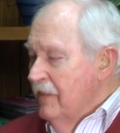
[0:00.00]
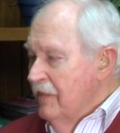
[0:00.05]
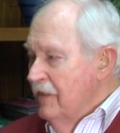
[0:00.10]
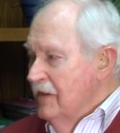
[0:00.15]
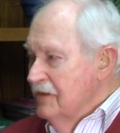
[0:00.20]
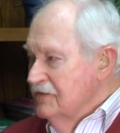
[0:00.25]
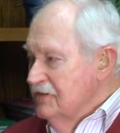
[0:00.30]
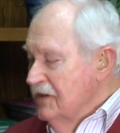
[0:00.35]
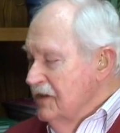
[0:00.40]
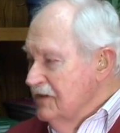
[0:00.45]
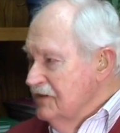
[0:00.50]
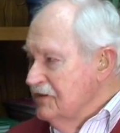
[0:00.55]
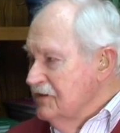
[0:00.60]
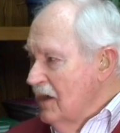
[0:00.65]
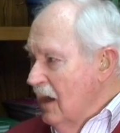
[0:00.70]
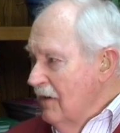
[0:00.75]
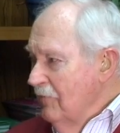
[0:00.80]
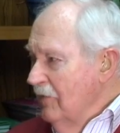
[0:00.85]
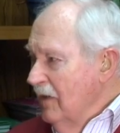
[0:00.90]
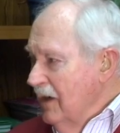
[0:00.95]
Does this
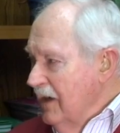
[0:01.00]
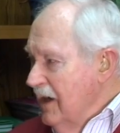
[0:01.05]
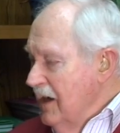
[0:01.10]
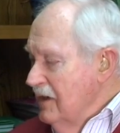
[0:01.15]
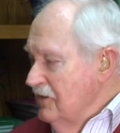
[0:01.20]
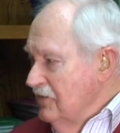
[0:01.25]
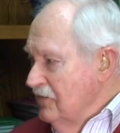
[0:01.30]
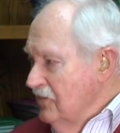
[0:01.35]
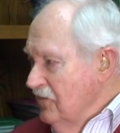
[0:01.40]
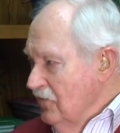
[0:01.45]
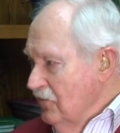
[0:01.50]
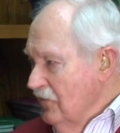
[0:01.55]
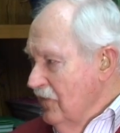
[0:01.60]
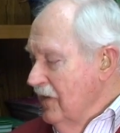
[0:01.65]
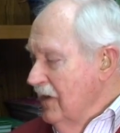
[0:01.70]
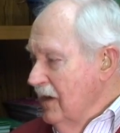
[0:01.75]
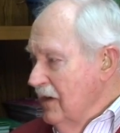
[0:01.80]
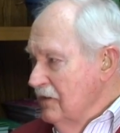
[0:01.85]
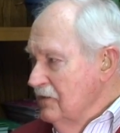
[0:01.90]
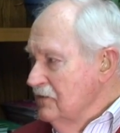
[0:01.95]
obligate you
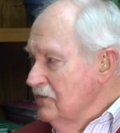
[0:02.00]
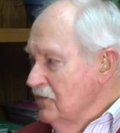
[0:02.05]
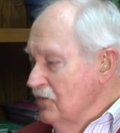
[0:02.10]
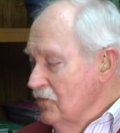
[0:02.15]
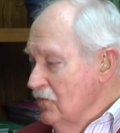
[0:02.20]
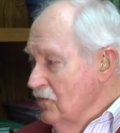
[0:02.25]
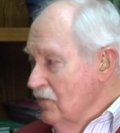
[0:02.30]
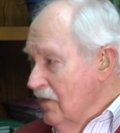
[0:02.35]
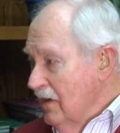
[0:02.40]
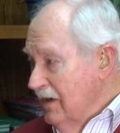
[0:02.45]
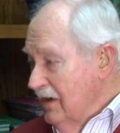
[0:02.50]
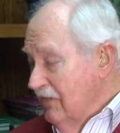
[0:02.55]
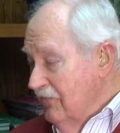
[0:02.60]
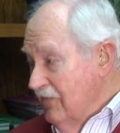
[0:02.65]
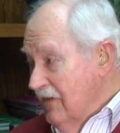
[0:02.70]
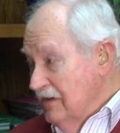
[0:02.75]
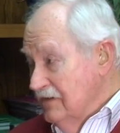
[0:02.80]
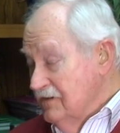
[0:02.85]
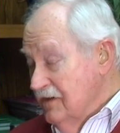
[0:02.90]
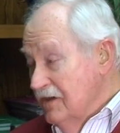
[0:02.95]
then to, if
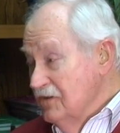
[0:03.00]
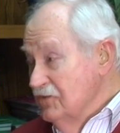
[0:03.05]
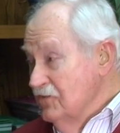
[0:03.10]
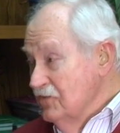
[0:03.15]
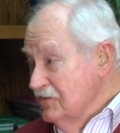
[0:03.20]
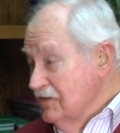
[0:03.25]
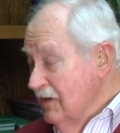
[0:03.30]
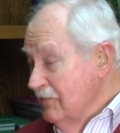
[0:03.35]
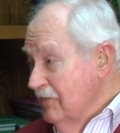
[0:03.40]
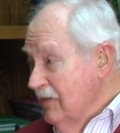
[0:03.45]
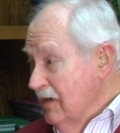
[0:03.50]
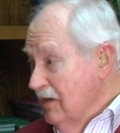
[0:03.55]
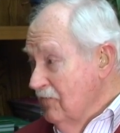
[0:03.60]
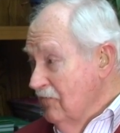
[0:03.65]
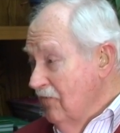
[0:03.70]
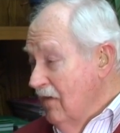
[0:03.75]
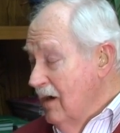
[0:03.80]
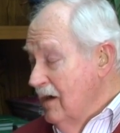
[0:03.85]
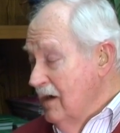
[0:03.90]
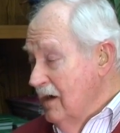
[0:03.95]
they send you something in
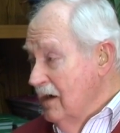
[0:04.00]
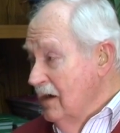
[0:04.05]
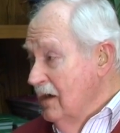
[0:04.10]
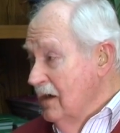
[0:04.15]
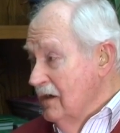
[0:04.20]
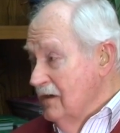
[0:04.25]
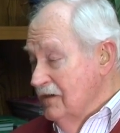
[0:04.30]
writing,